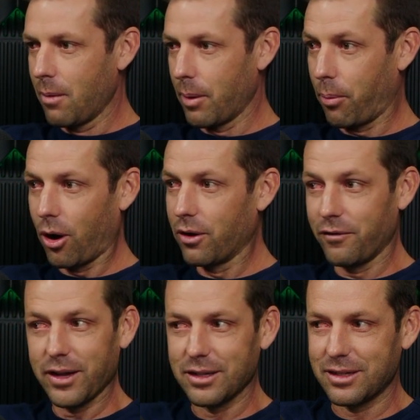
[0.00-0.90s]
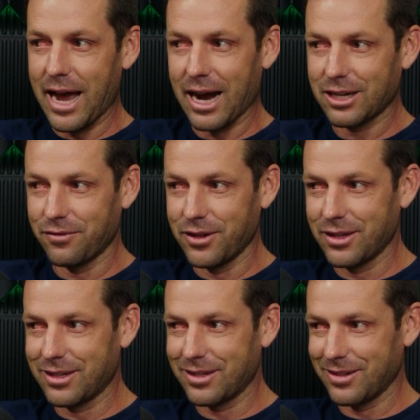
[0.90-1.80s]
But part of his
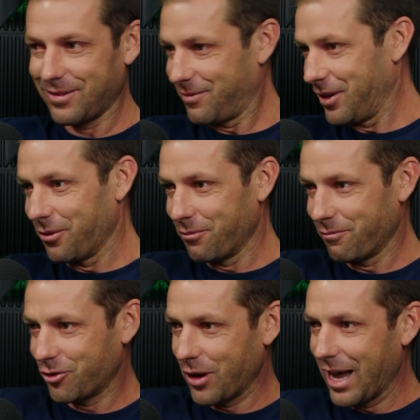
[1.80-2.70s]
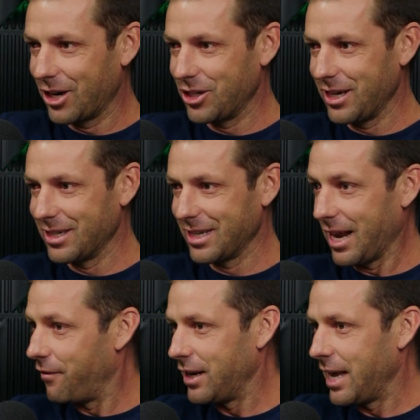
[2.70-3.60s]
activist, strategy is that
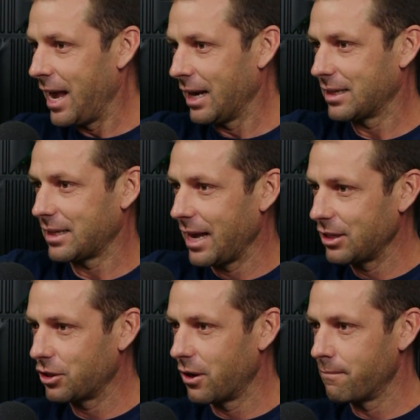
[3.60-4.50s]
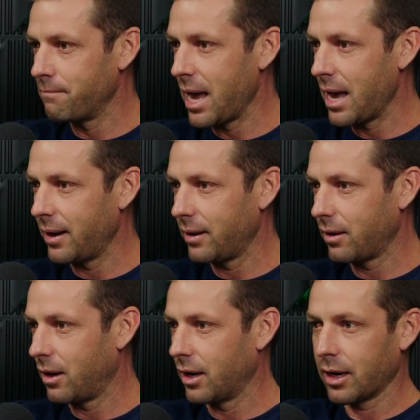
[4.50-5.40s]
if he takes a certain bet
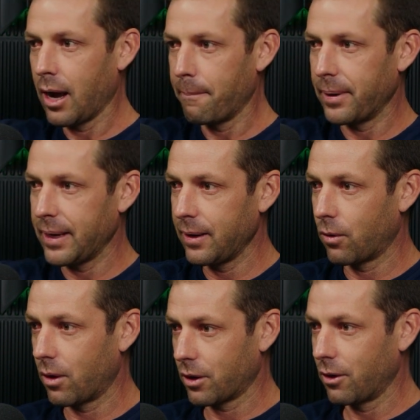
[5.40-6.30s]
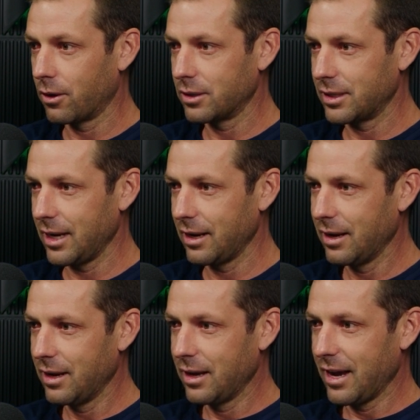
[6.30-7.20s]
on a company or a currency,
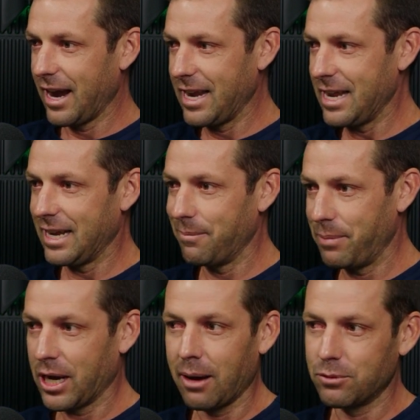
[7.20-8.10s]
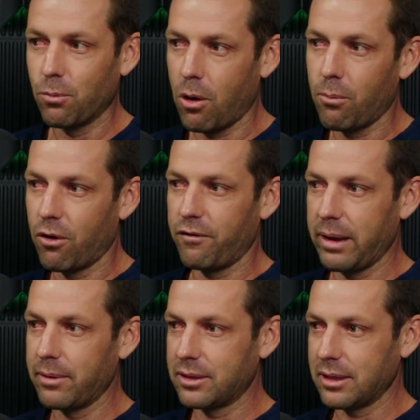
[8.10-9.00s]
and he becomes more and more
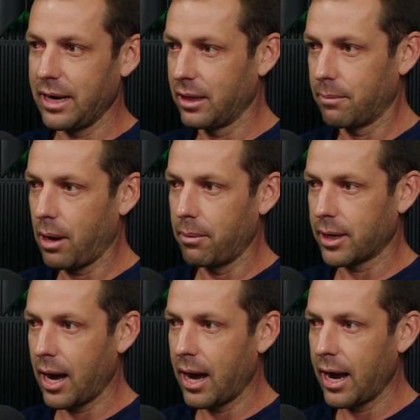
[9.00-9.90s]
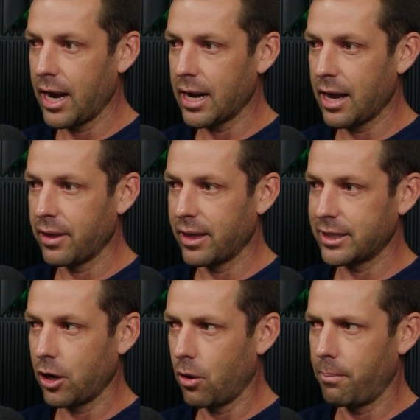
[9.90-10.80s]
famous in the public eye, and then they
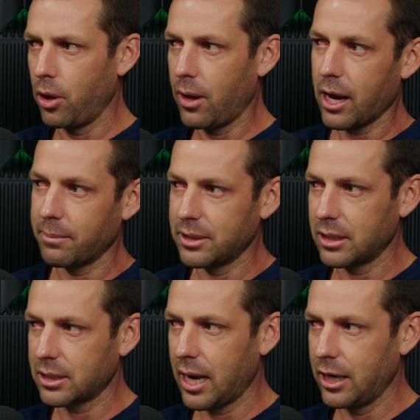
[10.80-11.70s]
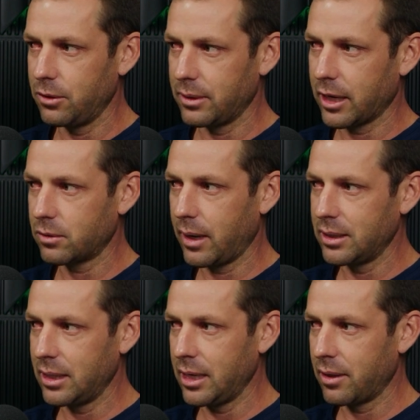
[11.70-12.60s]
say, oh, Bill Ackman's this guy doing X, Y,
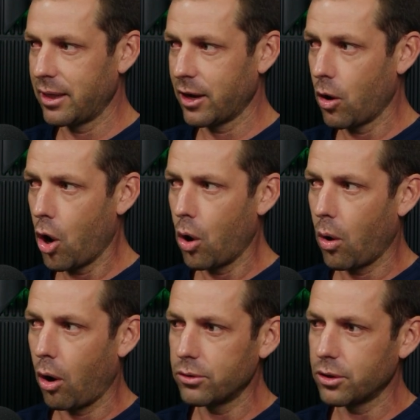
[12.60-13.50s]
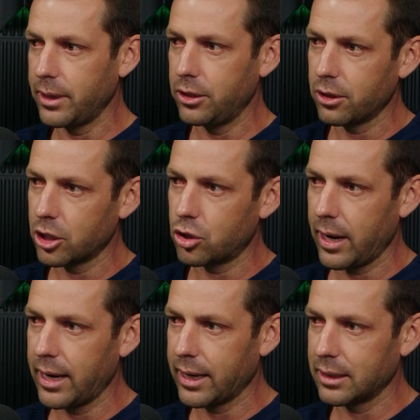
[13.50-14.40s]
Z, and then they go, oh, also he took a
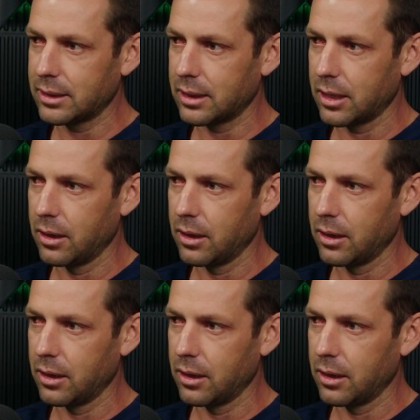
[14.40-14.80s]
trade against the